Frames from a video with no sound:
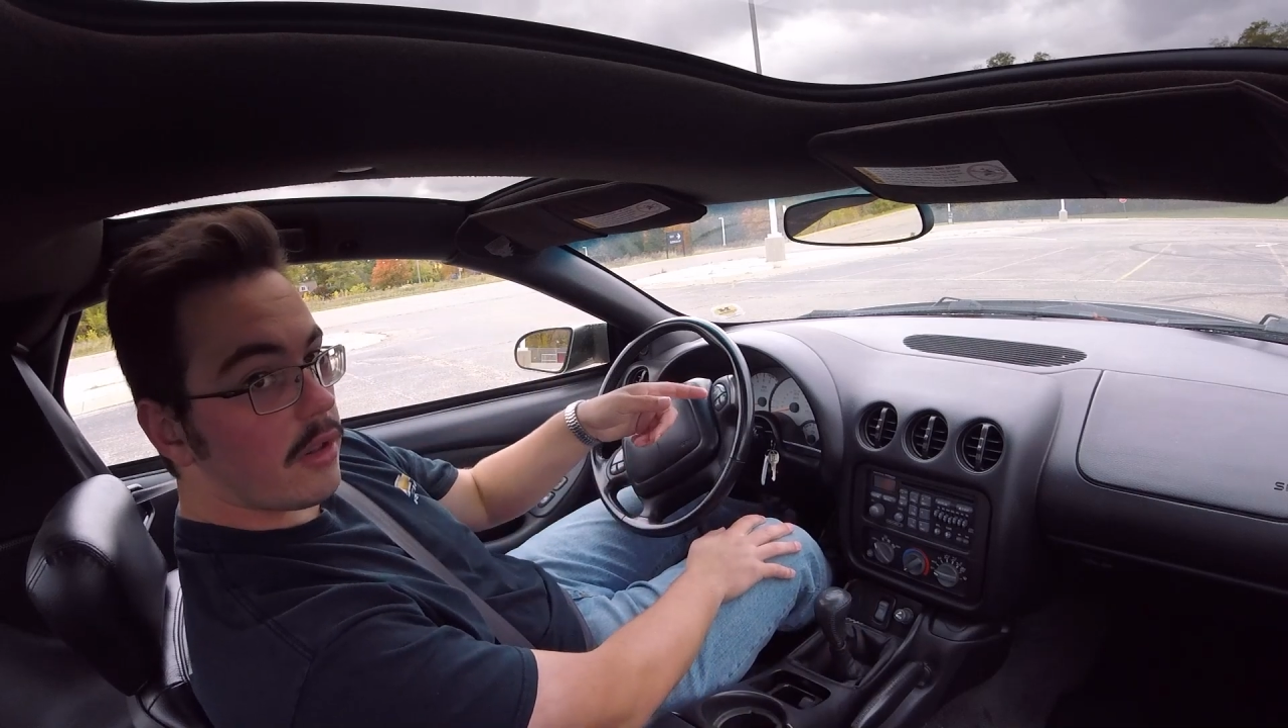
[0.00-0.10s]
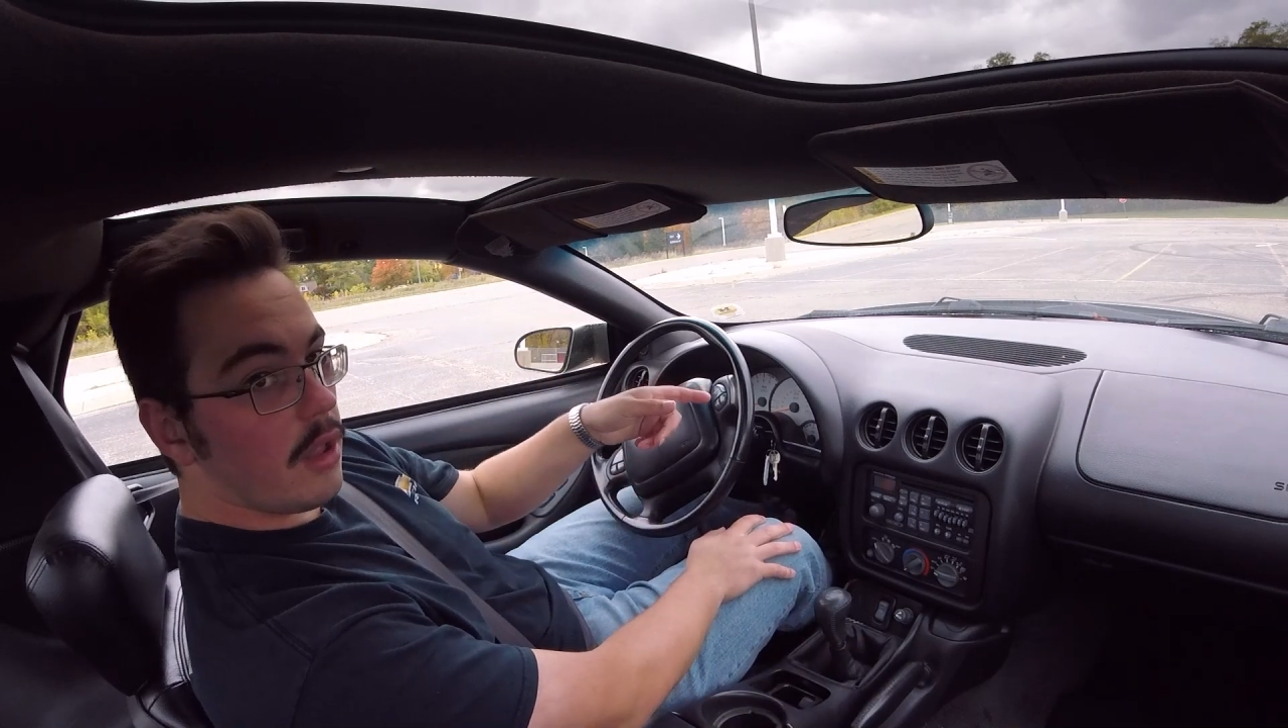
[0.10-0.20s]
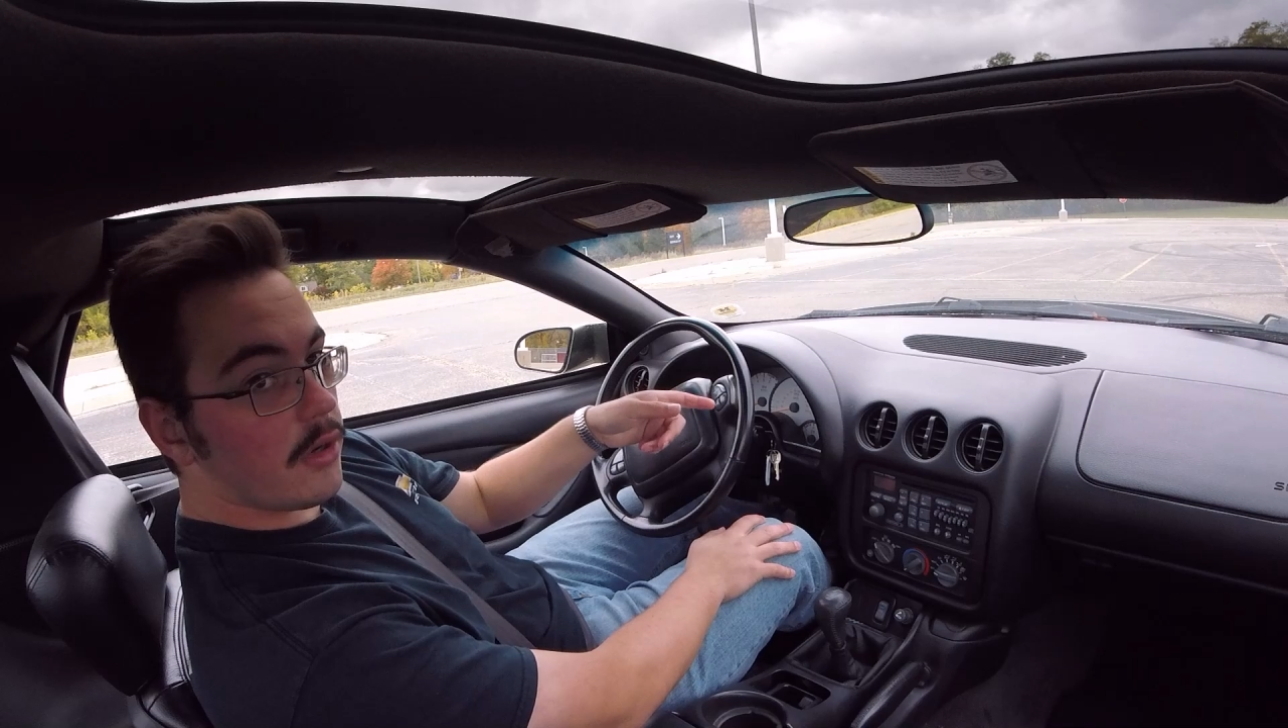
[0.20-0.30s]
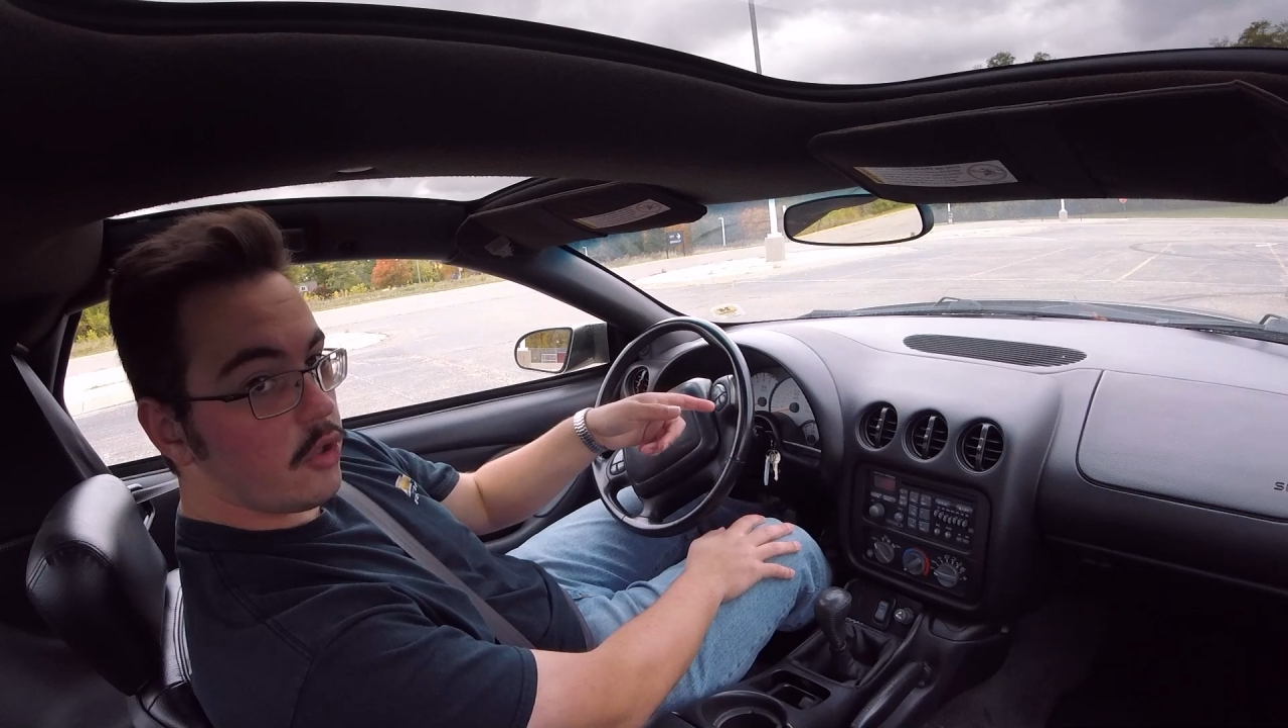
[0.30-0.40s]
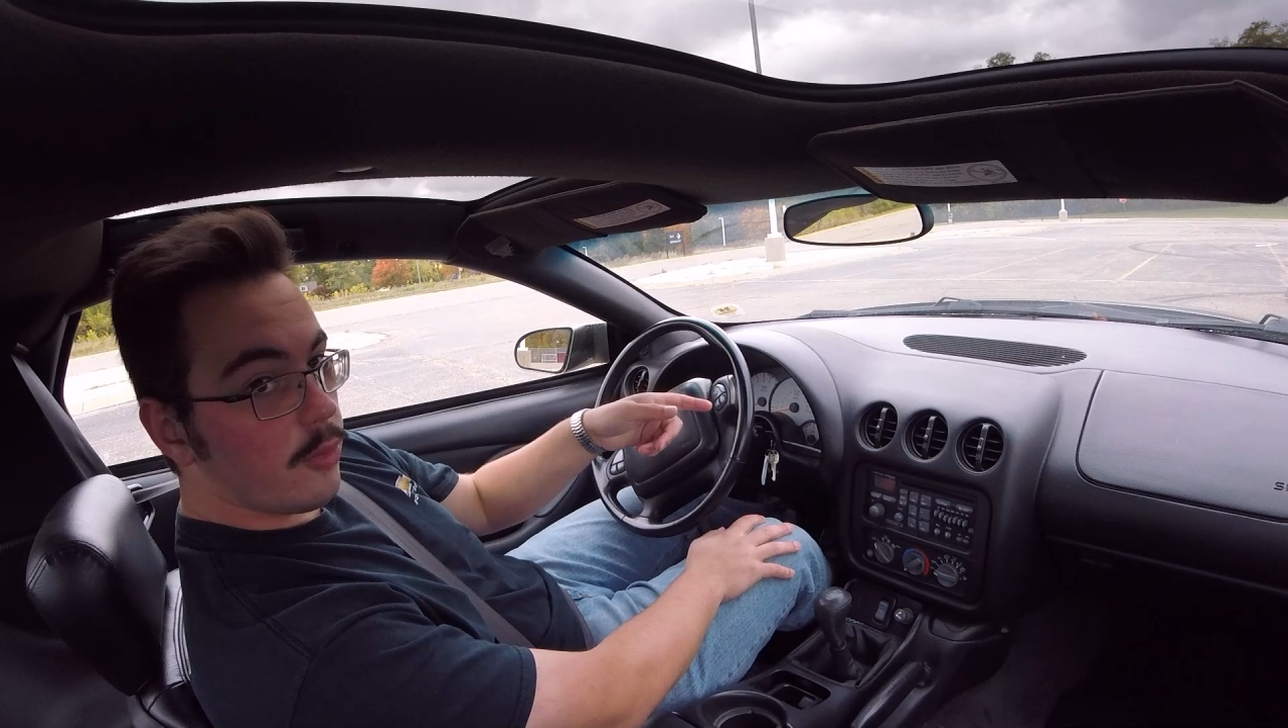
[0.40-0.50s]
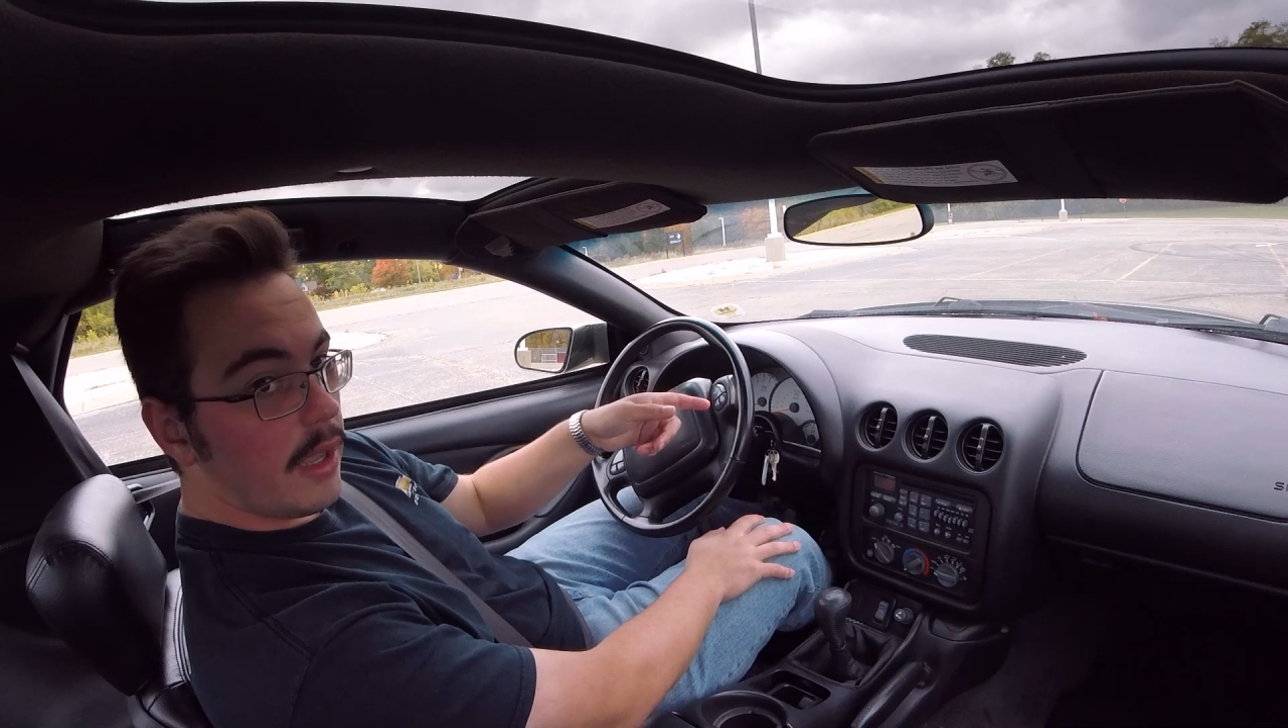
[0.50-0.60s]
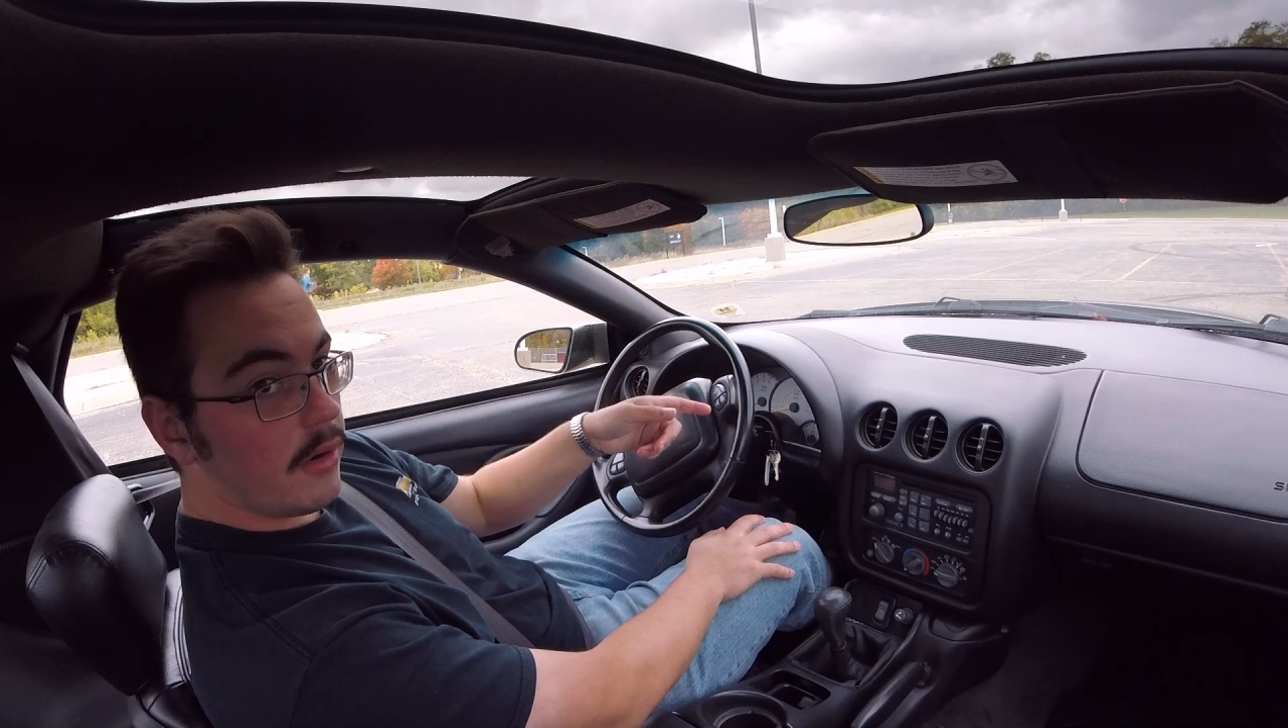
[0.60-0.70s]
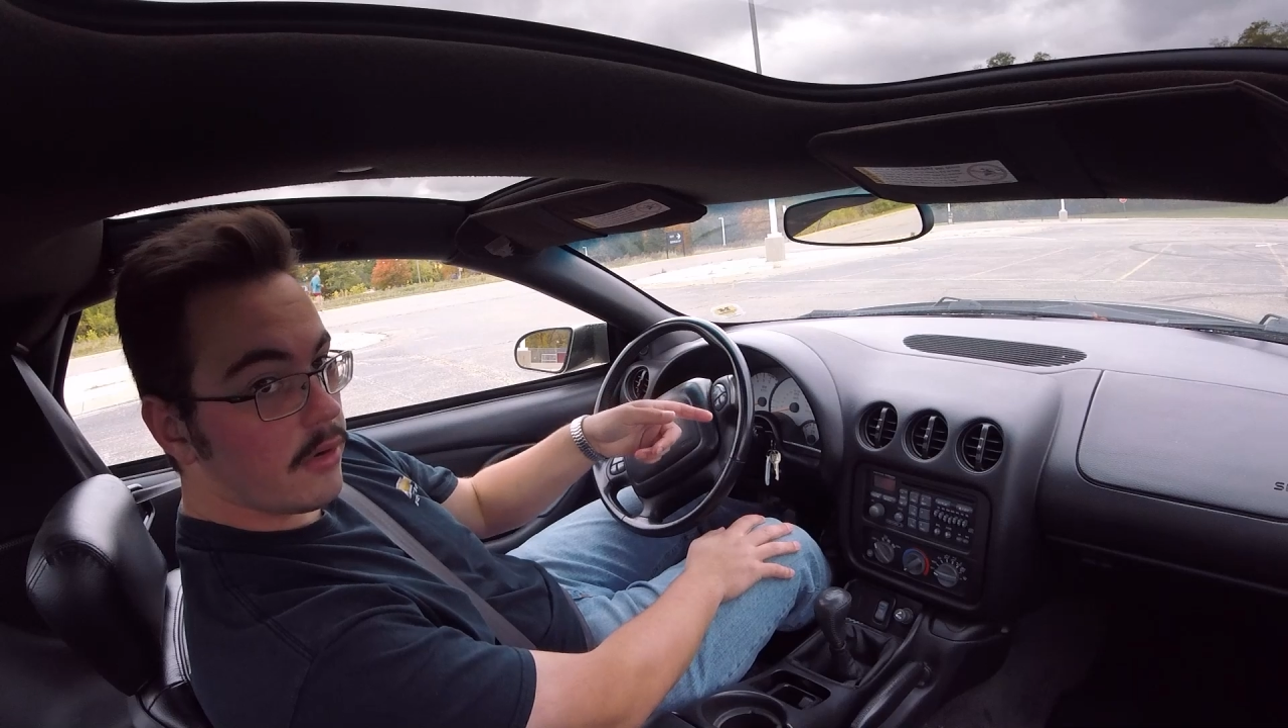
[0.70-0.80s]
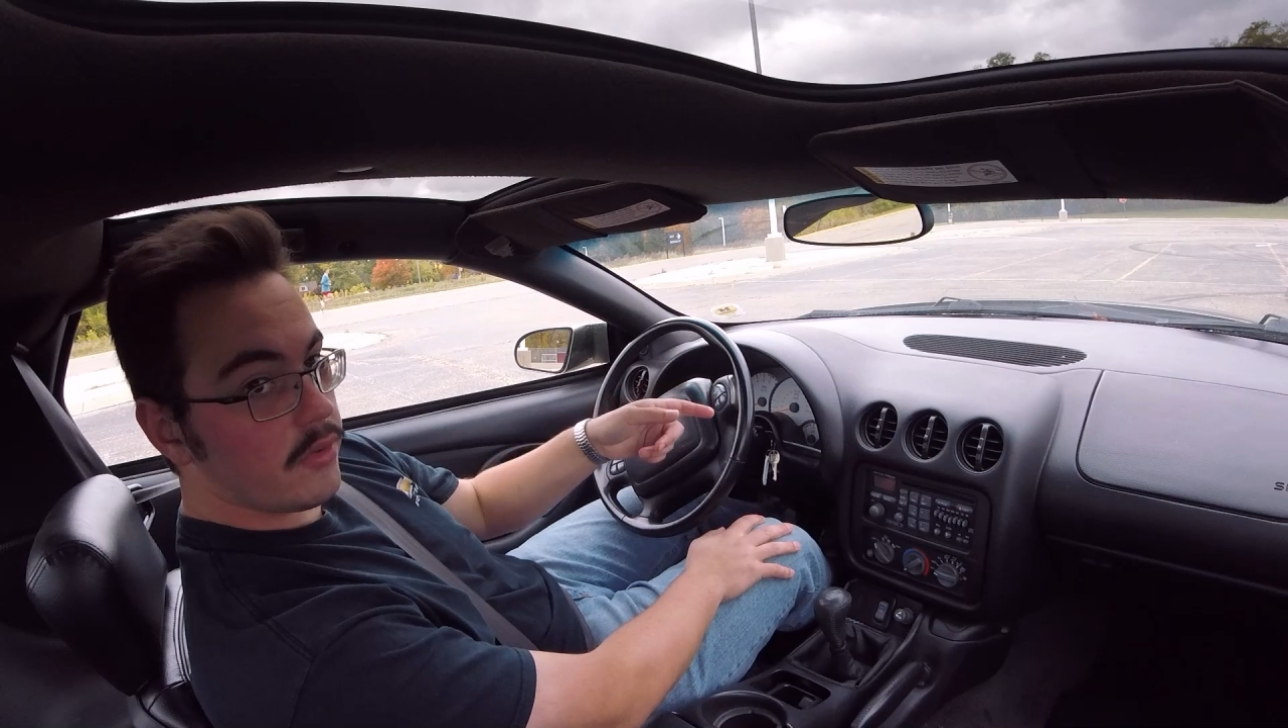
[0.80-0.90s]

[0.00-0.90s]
long tube headers